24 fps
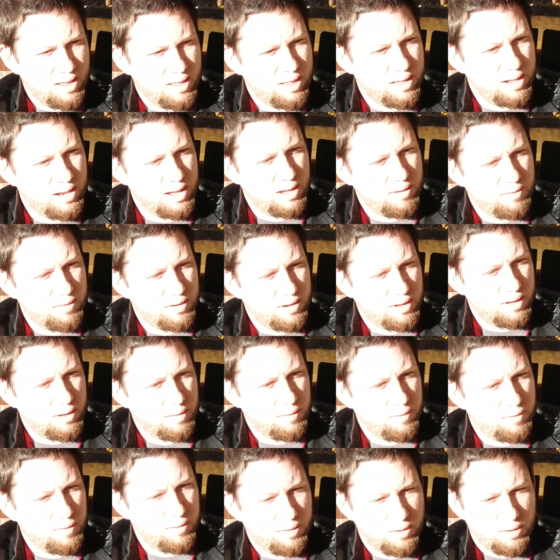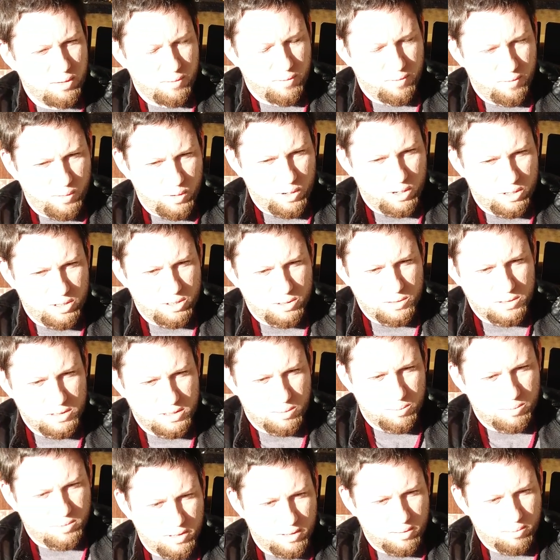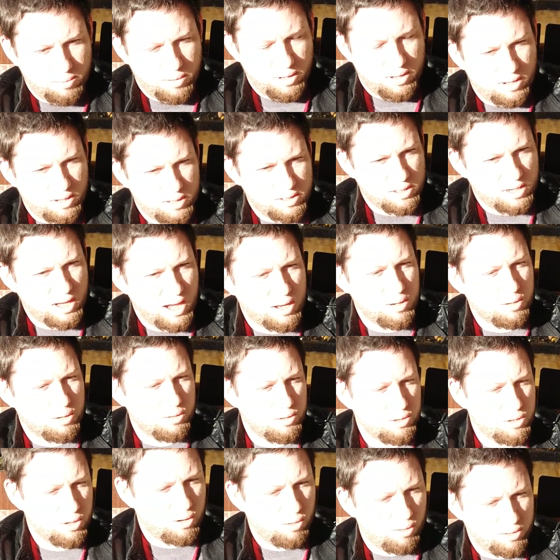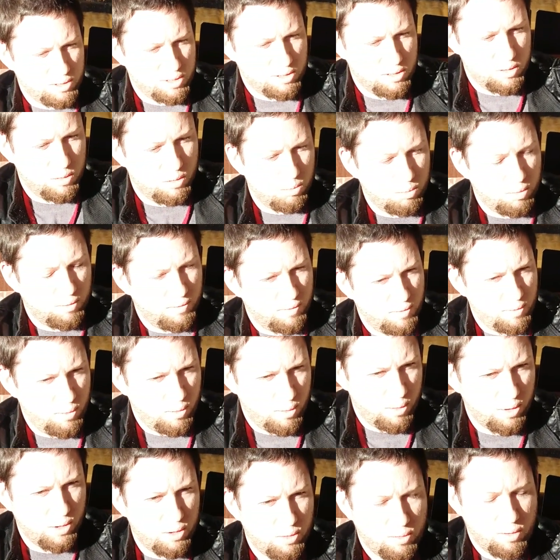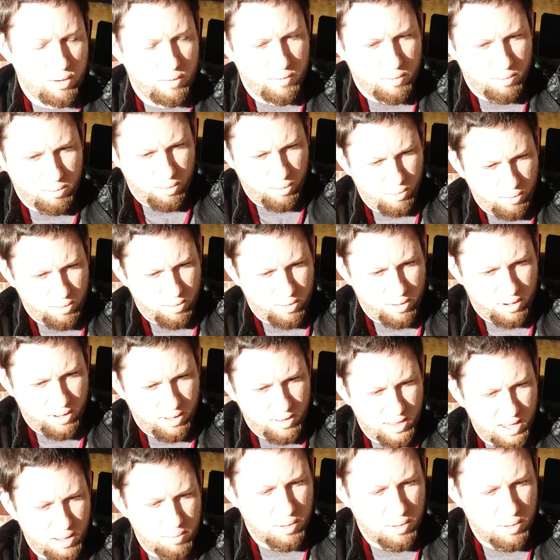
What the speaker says: that even if you're free to choose something, because God knows you're going to do it before you were even born,